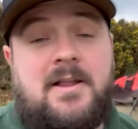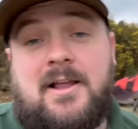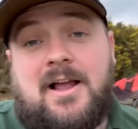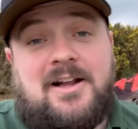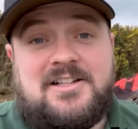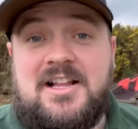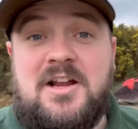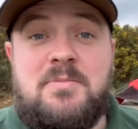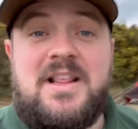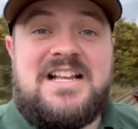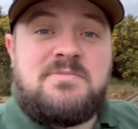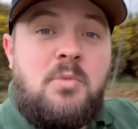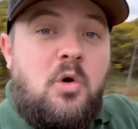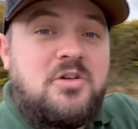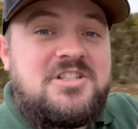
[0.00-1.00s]
I don't know, but there's
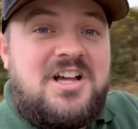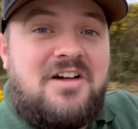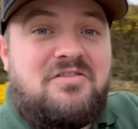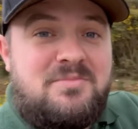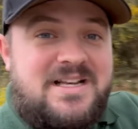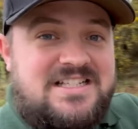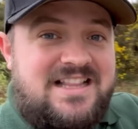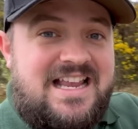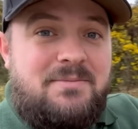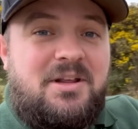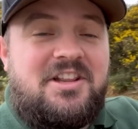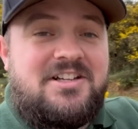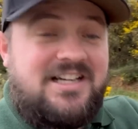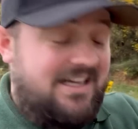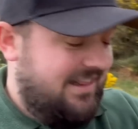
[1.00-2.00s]
more to come from this lake. But
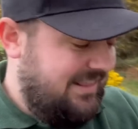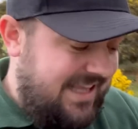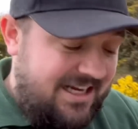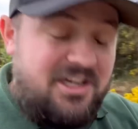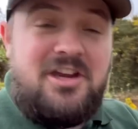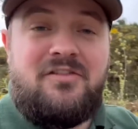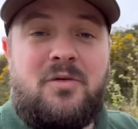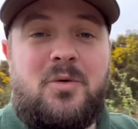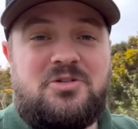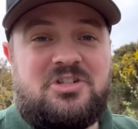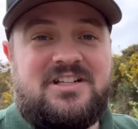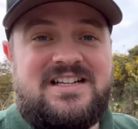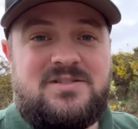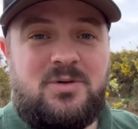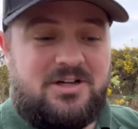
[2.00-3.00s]
thank you for watching
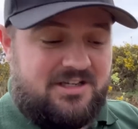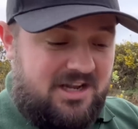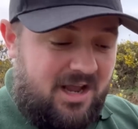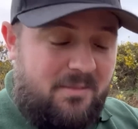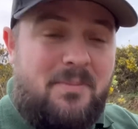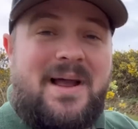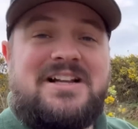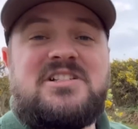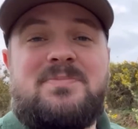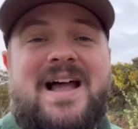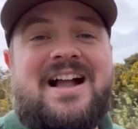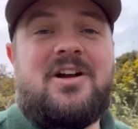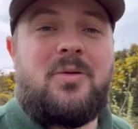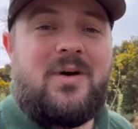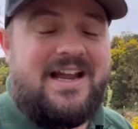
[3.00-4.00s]
this one. I'm about to
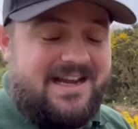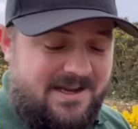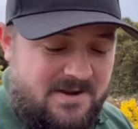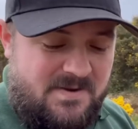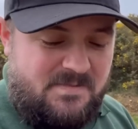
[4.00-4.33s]
pack away.